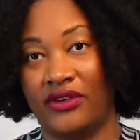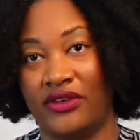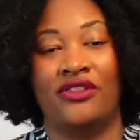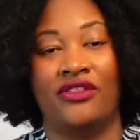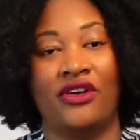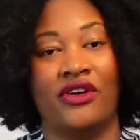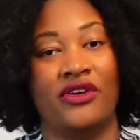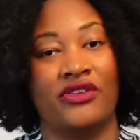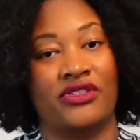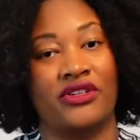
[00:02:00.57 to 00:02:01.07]

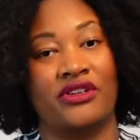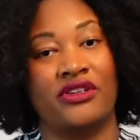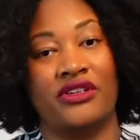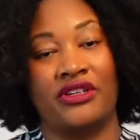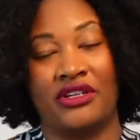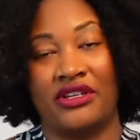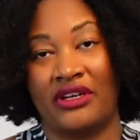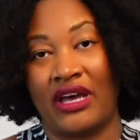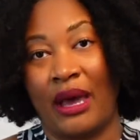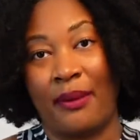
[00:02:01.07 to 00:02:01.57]
Those are
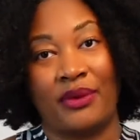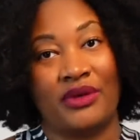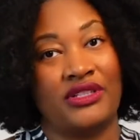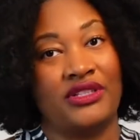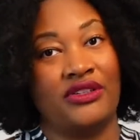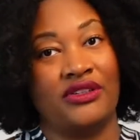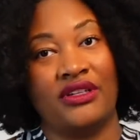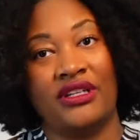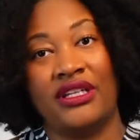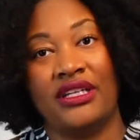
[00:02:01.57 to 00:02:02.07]
good
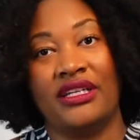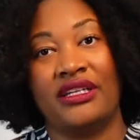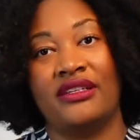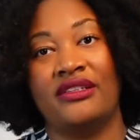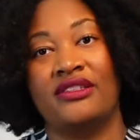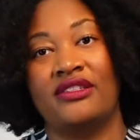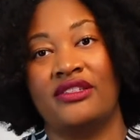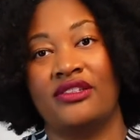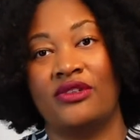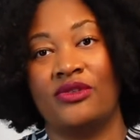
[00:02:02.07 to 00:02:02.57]

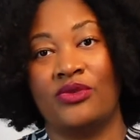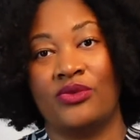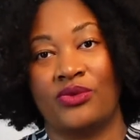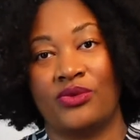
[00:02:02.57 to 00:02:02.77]
opportunities to